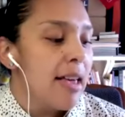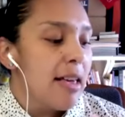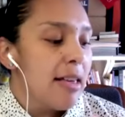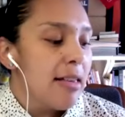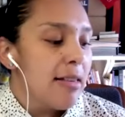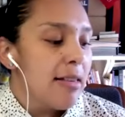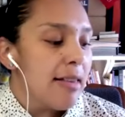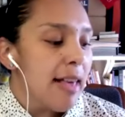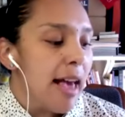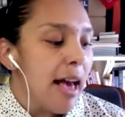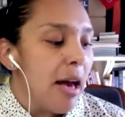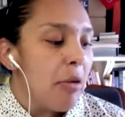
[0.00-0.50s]

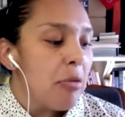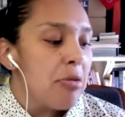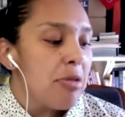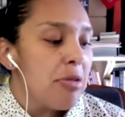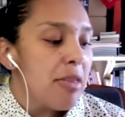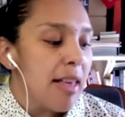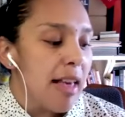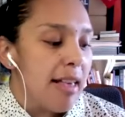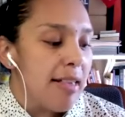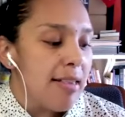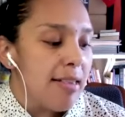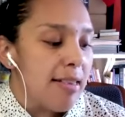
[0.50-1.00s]
sounds,
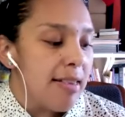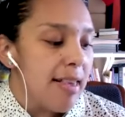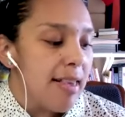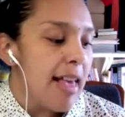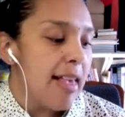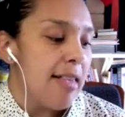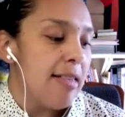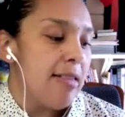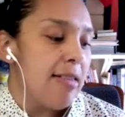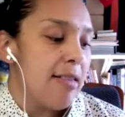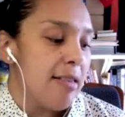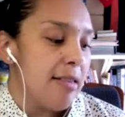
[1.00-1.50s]
and
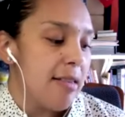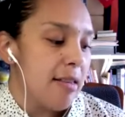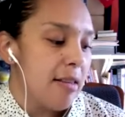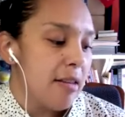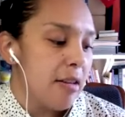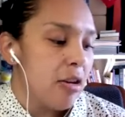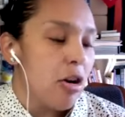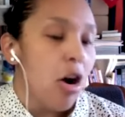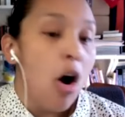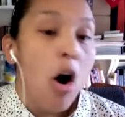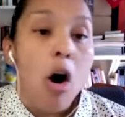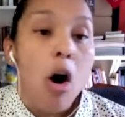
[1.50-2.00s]
scents,
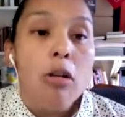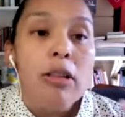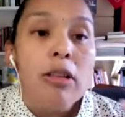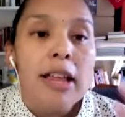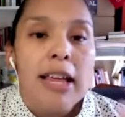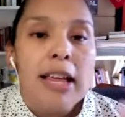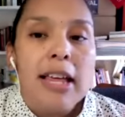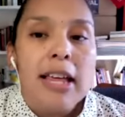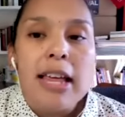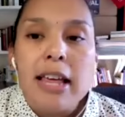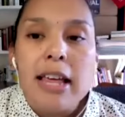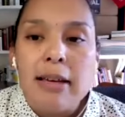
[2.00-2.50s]

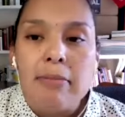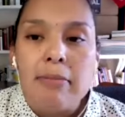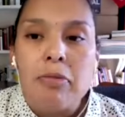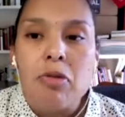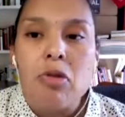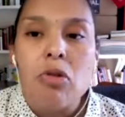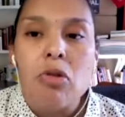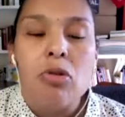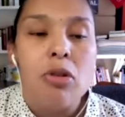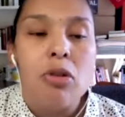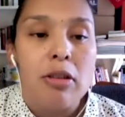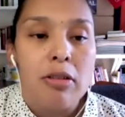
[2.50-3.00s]
calling him
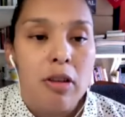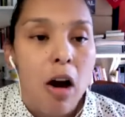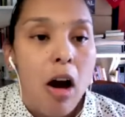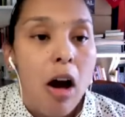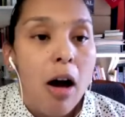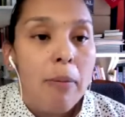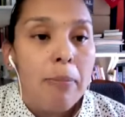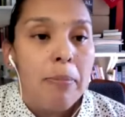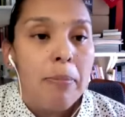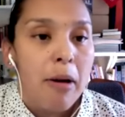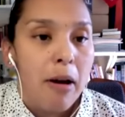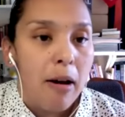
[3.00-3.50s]
to the
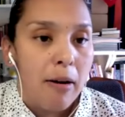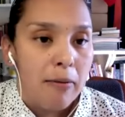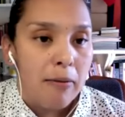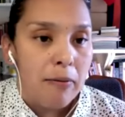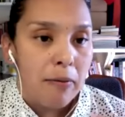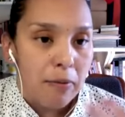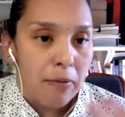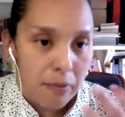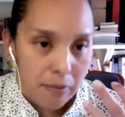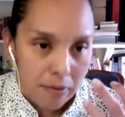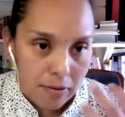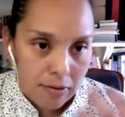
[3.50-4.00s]
top of
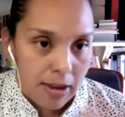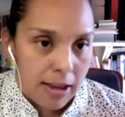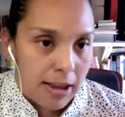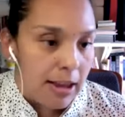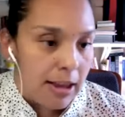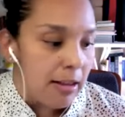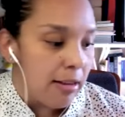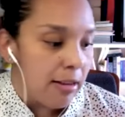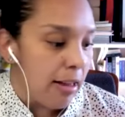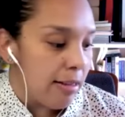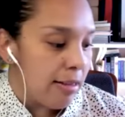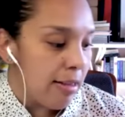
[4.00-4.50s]
the
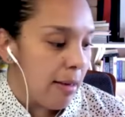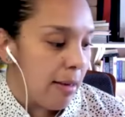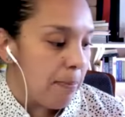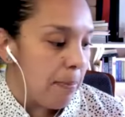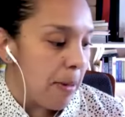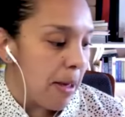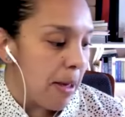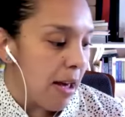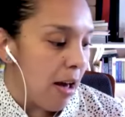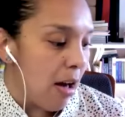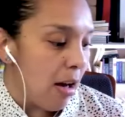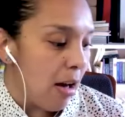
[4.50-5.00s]
hill at
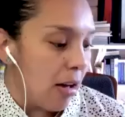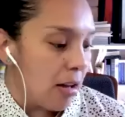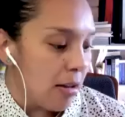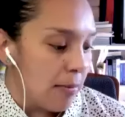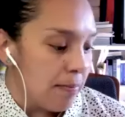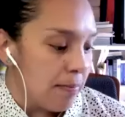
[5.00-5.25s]
Tepeyac.